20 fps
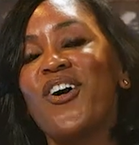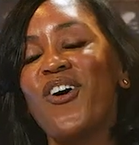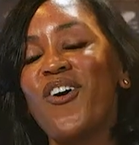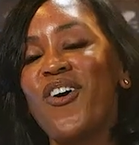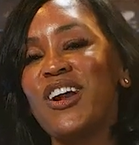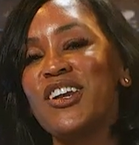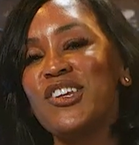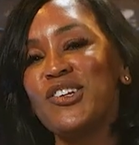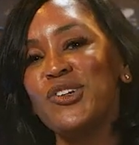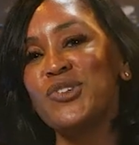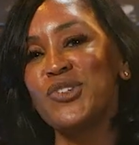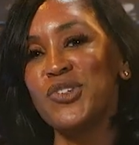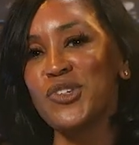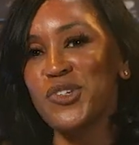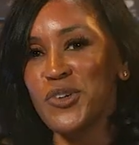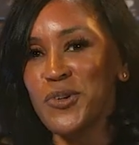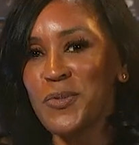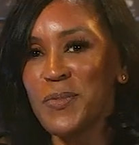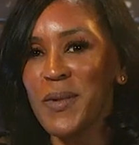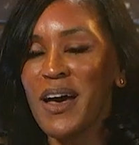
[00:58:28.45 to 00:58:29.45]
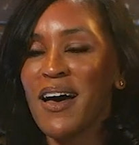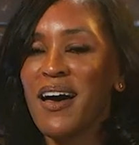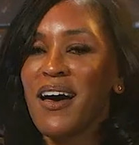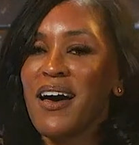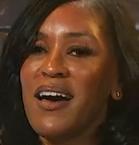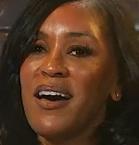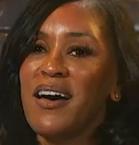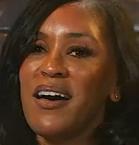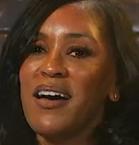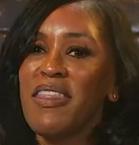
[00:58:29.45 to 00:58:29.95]
on YouTube,
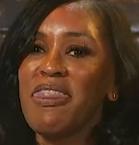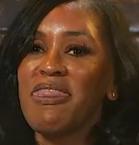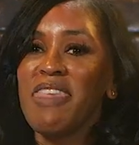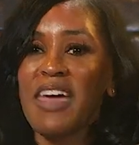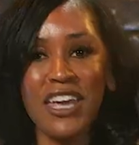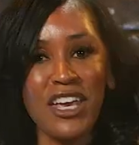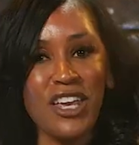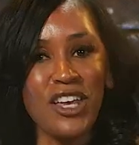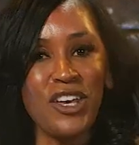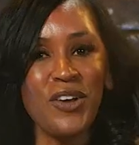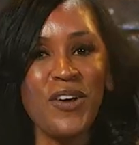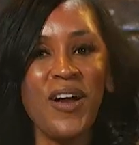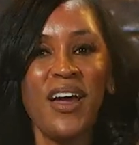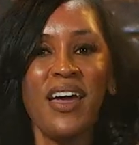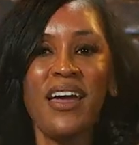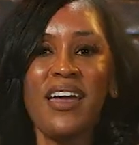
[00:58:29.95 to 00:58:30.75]
thank you.